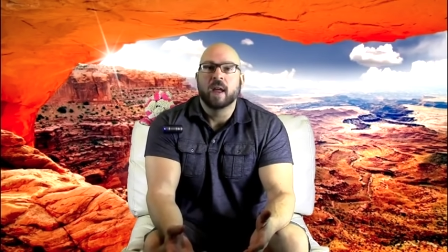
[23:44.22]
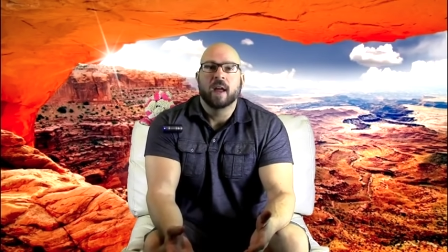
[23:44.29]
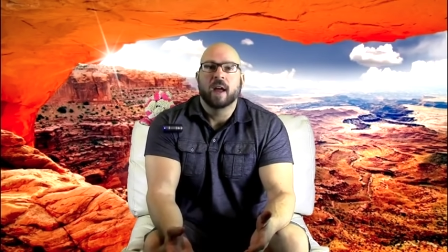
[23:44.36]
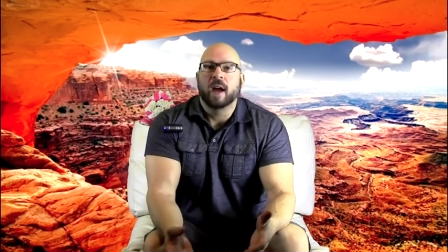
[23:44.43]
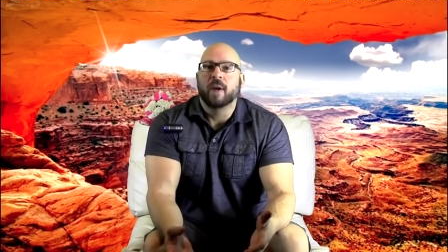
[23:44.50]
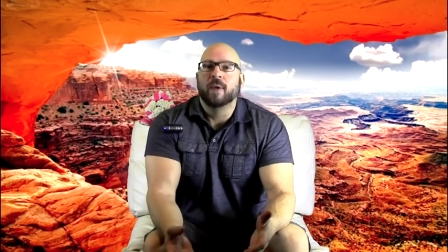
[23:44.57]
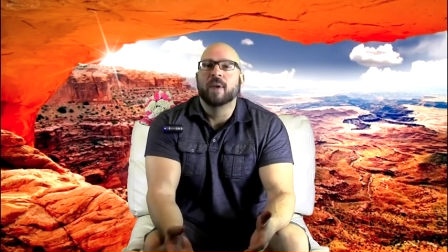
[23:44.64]

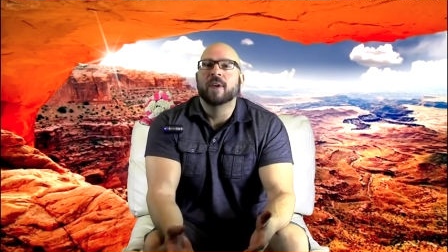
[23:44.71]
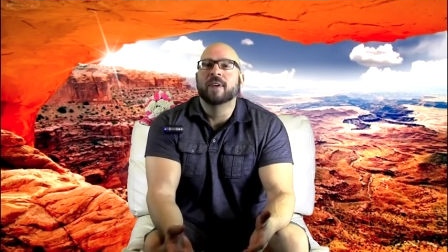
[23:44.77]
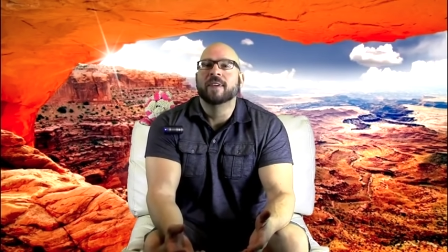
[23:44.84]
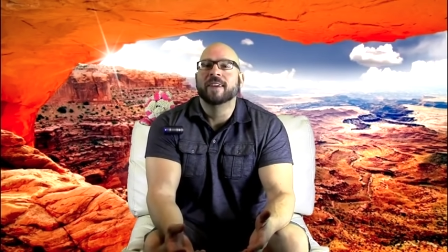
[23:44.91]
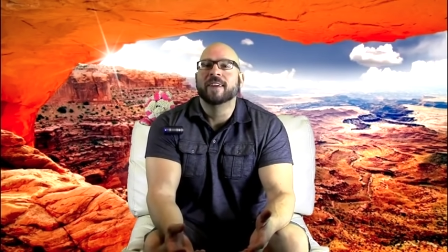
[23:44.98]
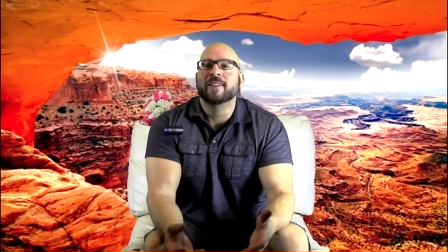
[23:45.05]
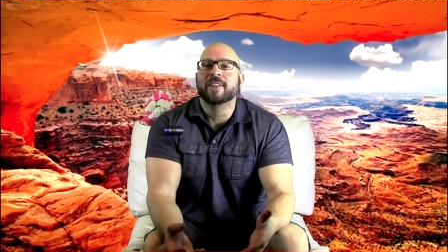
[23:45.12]
I
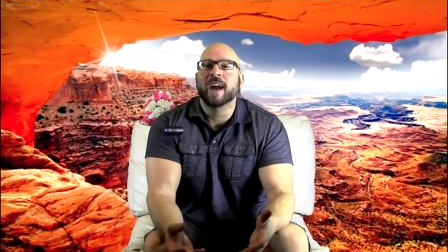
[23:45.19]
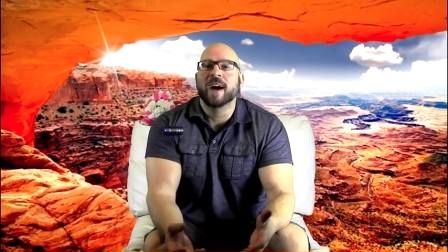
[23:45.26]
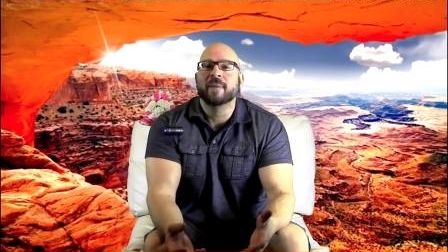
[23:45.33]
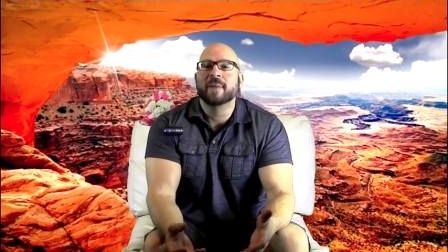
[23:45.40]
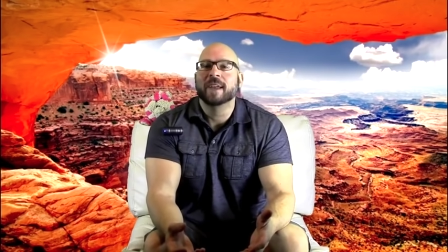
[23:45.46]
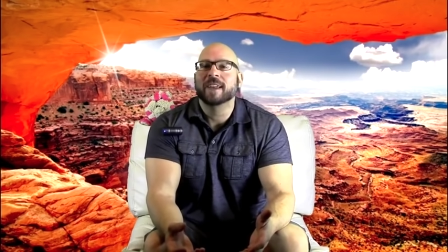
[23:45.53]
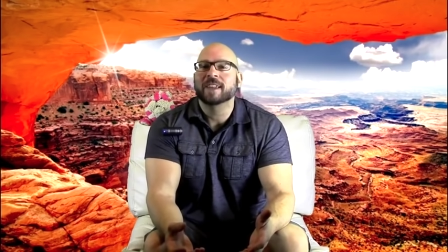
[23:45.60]
have
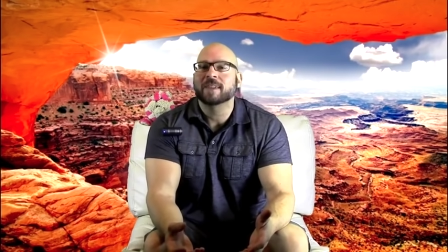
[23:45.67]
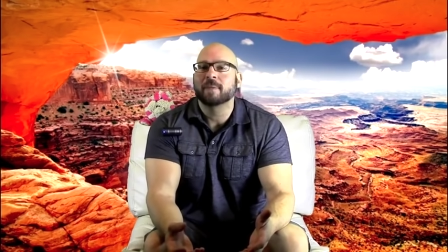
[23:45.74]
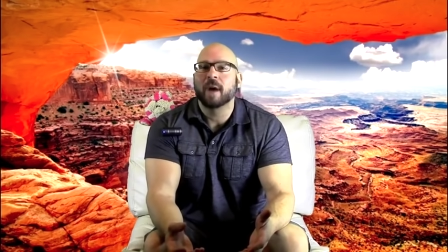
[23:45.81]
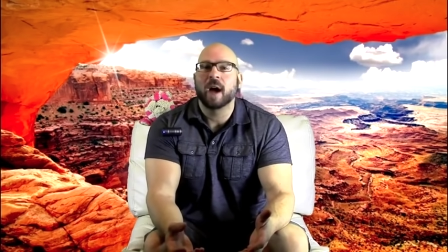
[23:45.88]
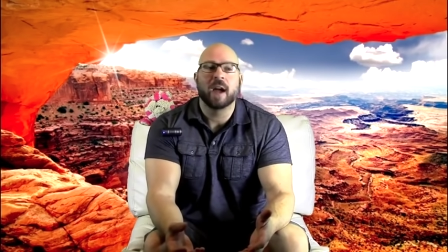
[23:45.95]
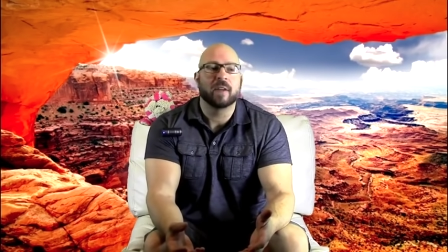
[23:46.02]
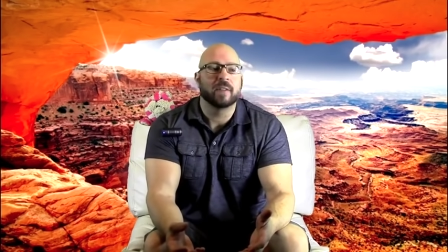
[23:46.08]
not been a
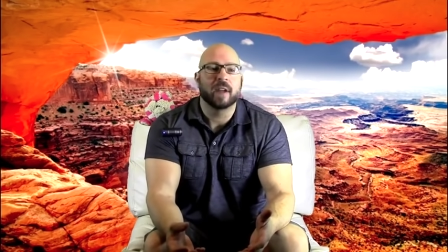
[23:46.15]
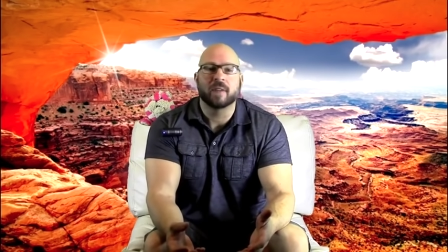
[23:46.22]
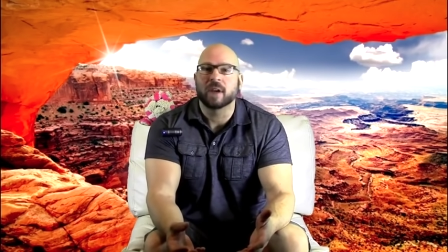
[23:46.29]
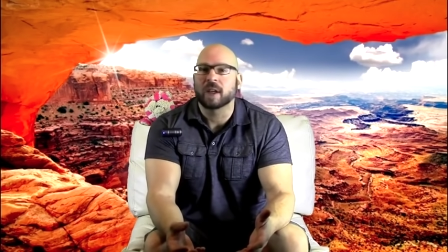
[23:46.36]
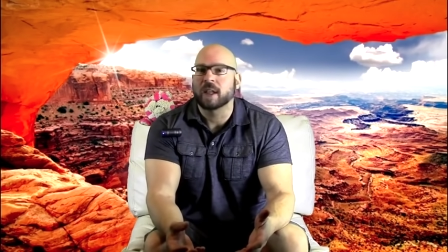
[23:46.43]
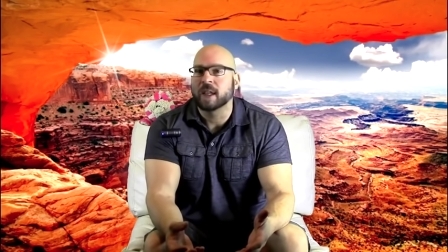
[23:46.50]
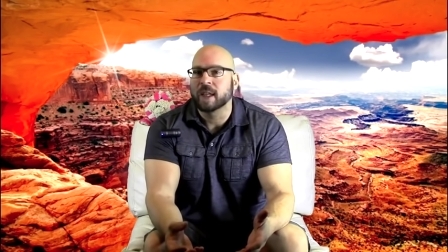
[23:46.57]
spy. I've
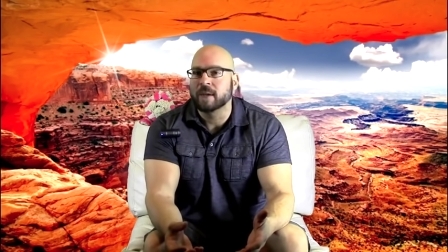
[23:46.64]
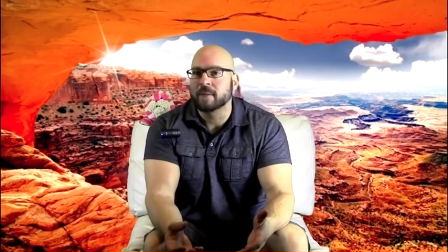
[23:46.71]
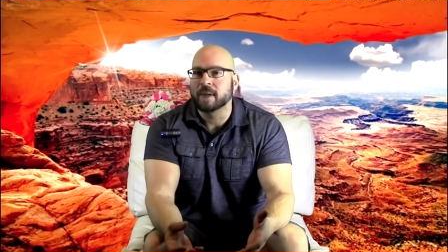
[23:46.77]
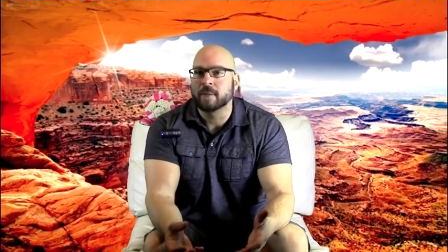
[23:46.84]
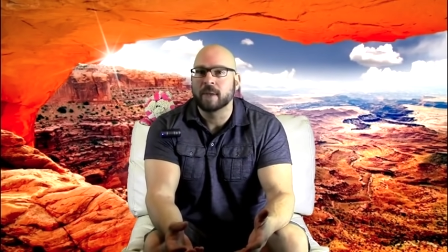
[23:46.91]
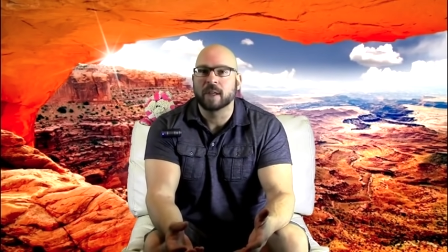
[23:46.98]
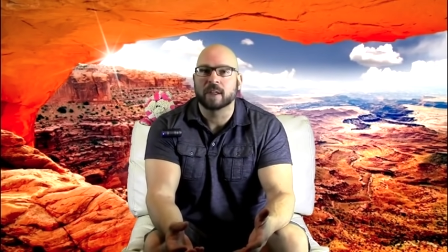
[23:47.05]
never claimed
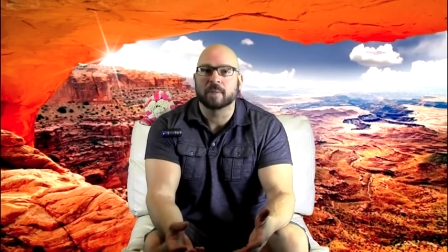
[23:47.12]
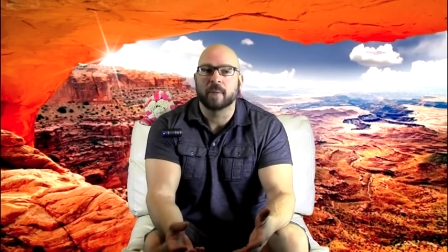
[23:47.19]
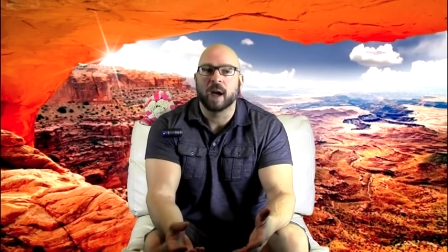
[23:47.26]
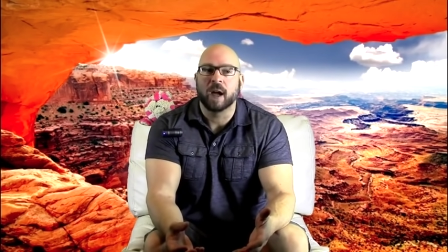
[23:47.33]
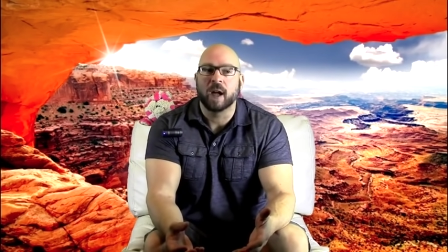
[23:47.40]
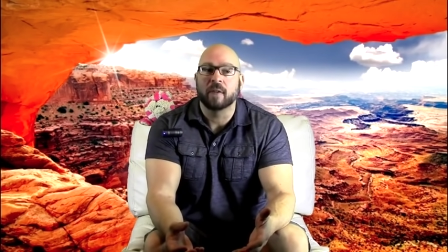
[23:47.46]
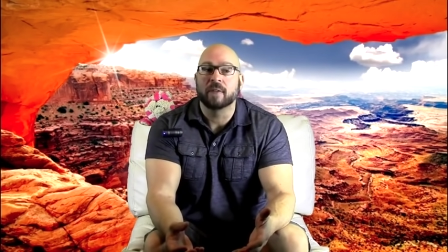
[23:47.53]
to be a spy.